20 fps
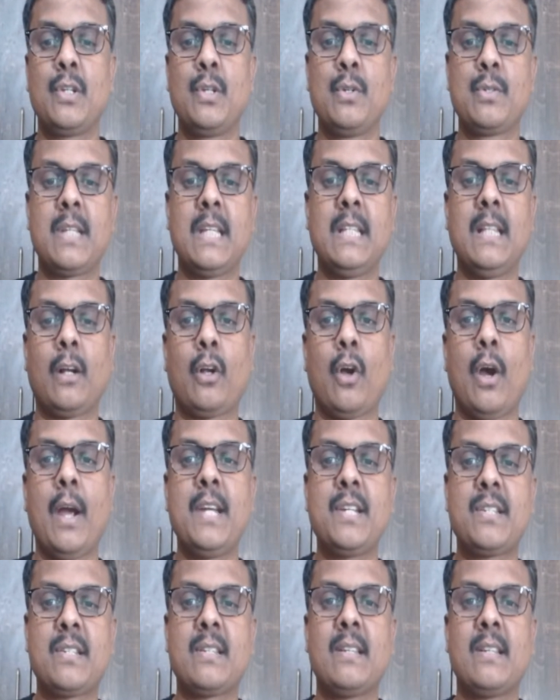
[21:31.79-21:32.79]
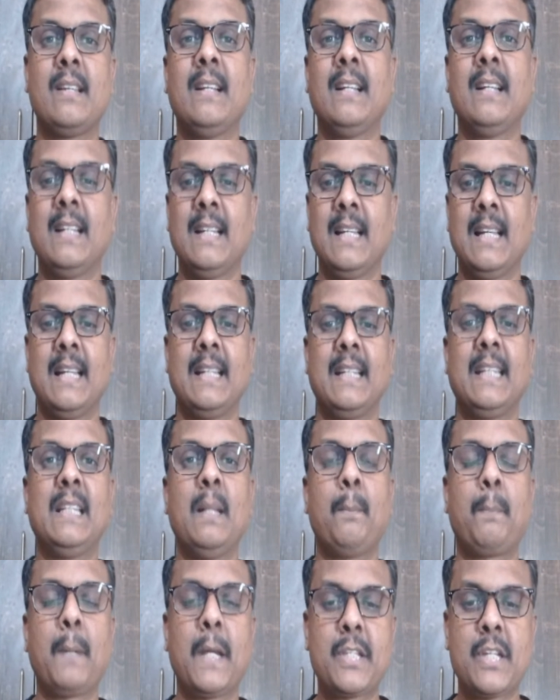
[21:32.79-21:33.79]
You see the coins in the
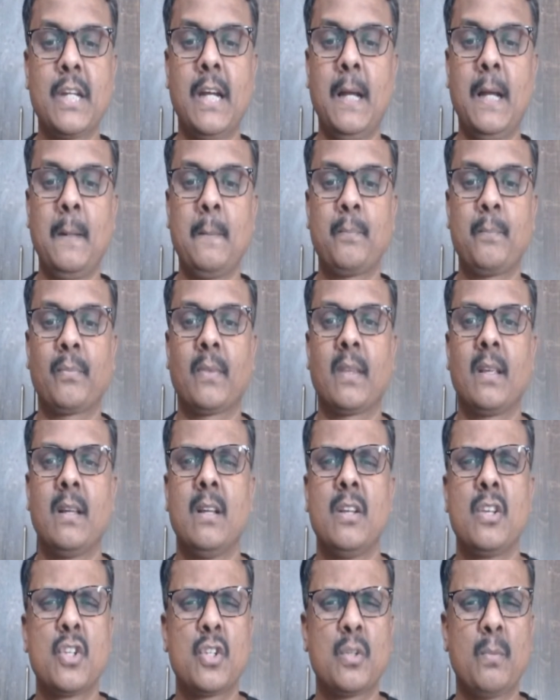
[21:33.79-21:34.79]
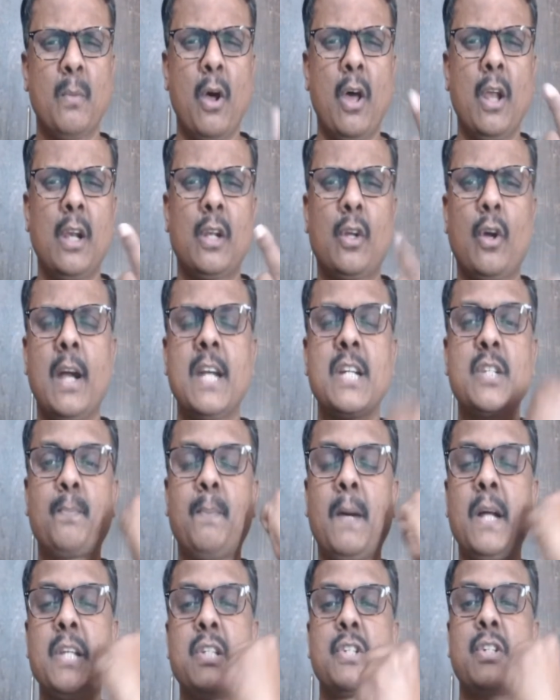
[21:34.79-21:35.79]
picture? Small coins
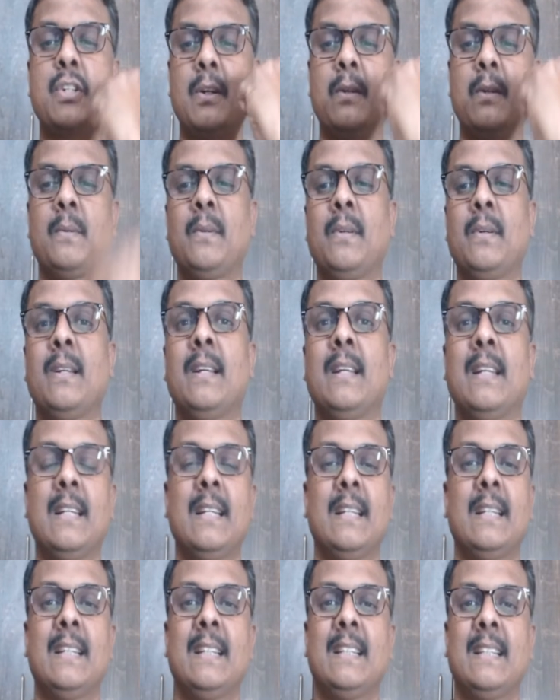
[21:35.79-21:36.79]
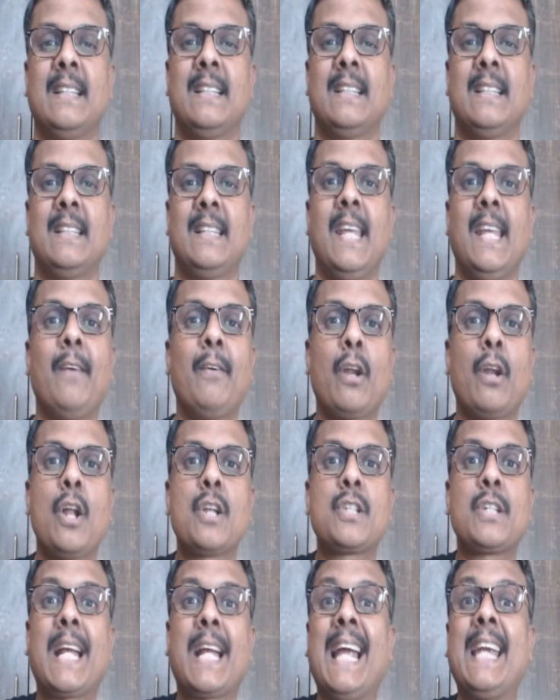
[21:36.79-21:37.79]
punched. They were
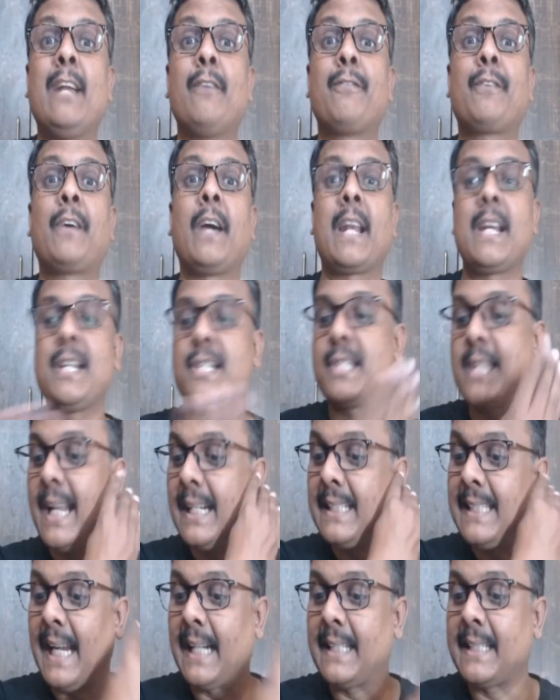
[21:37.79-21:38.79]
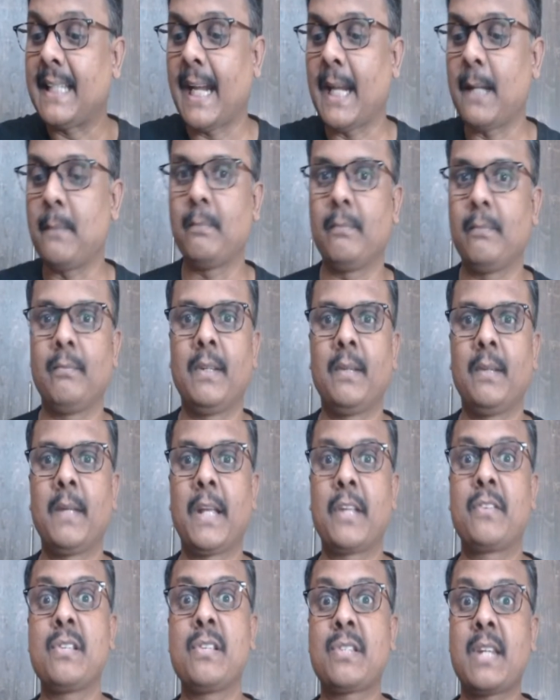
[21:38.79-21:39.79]
also kind of currency at that time,
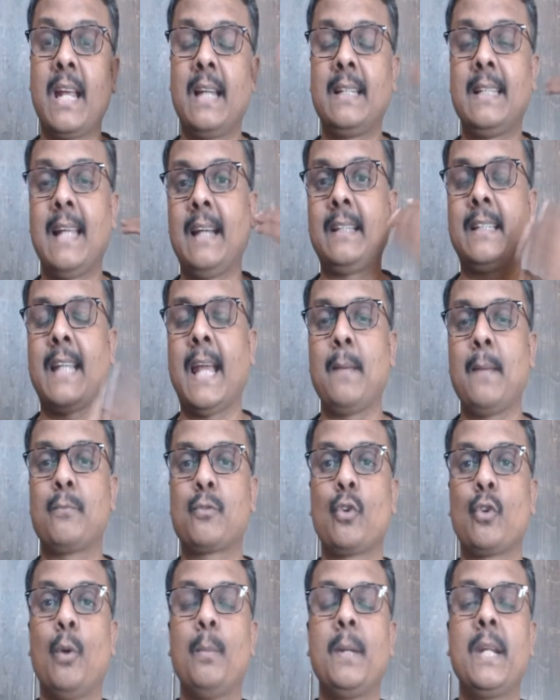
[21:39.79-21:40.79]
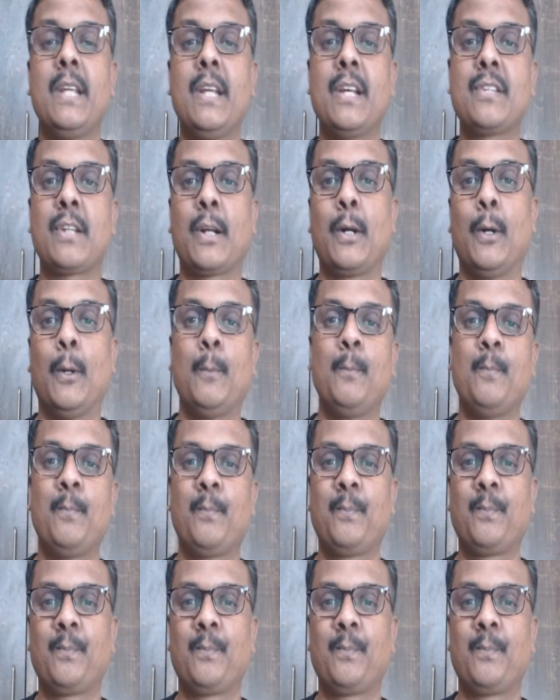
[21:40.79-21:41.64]
existing at that time, so many years ago.